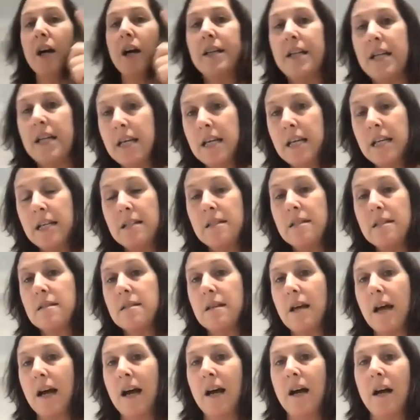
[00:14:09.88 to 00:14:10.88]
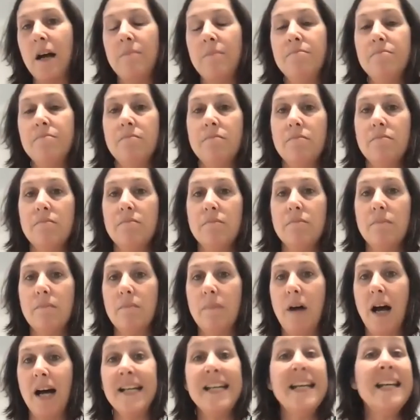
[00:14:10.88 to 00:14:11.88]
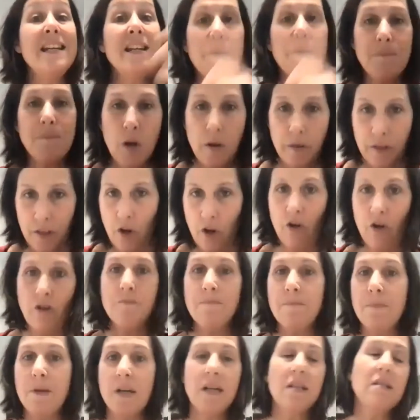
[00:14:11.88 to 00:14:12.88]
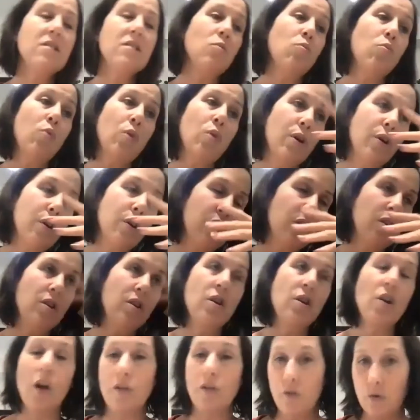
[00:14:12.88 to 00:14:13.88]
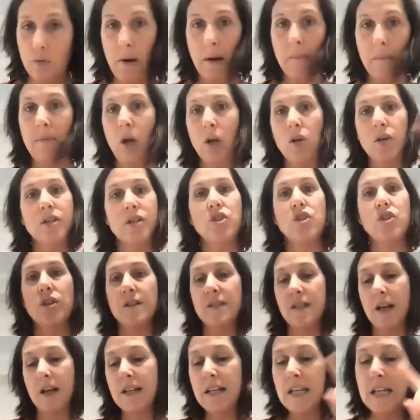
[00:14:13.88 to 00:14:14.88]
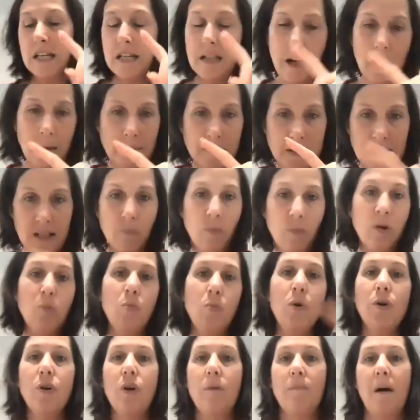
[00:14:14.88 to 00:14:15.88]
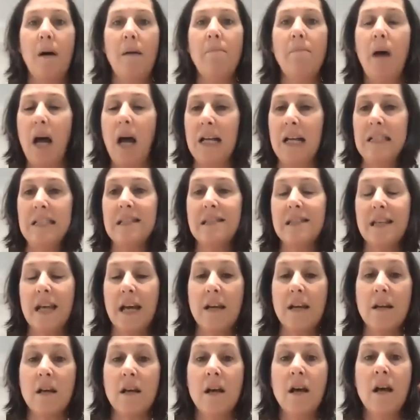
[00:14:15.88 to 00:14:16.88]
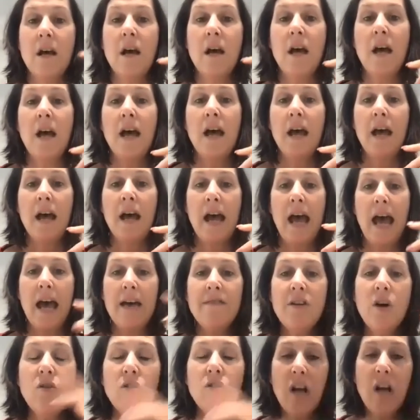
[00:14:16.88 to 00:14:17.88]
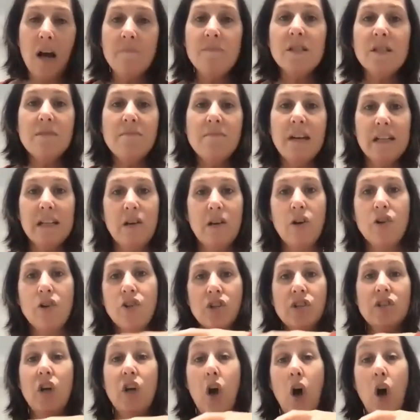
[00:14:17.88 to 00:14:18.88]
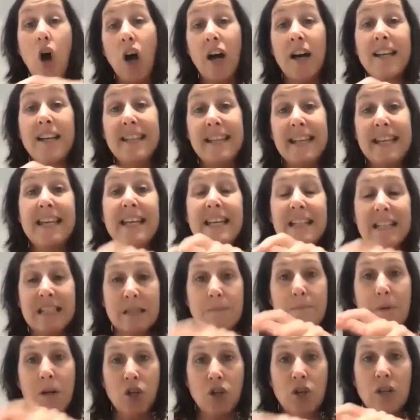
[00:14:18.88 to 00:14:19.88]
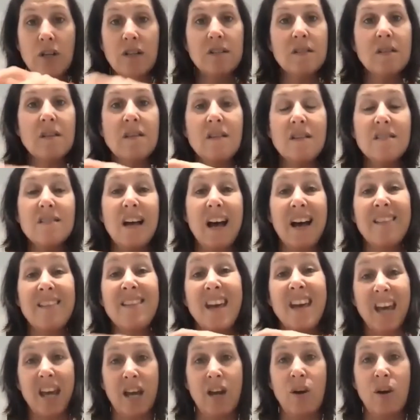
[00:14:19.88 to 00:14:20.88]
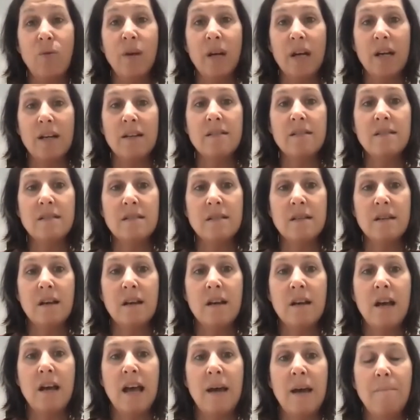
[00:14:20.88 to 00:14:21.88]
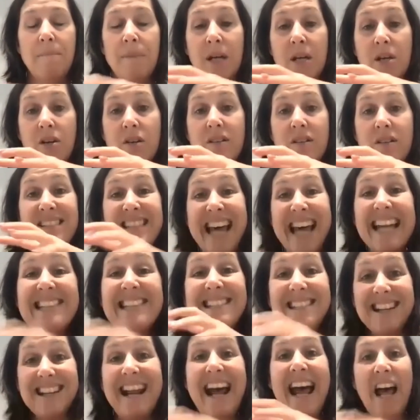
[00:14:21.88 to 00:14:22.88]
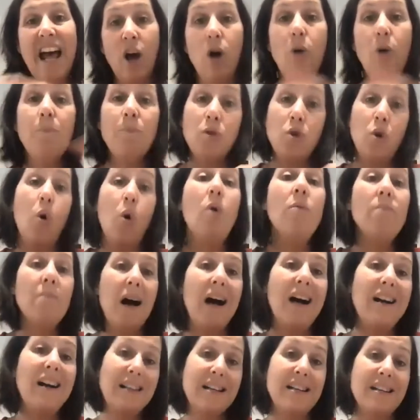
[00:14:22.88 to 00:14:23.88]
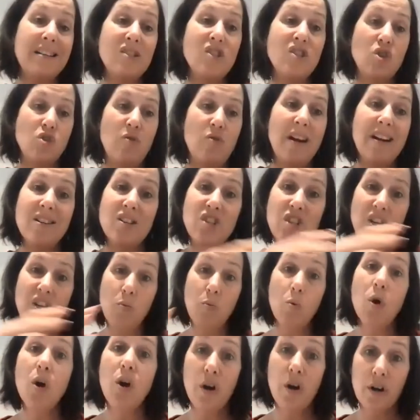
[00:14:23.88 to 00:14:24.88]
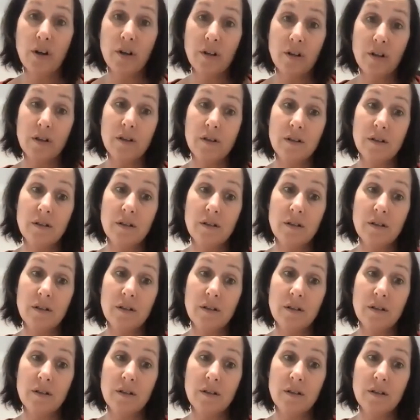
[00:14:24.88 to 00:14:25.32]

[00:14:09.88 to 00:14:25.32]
need hypnotherapy to work, through my blockages. I need someone to work on my mindset. And they'll come to me and go, Chantel, I need specialists in these other areas, because that's going to help your marketing strategy work.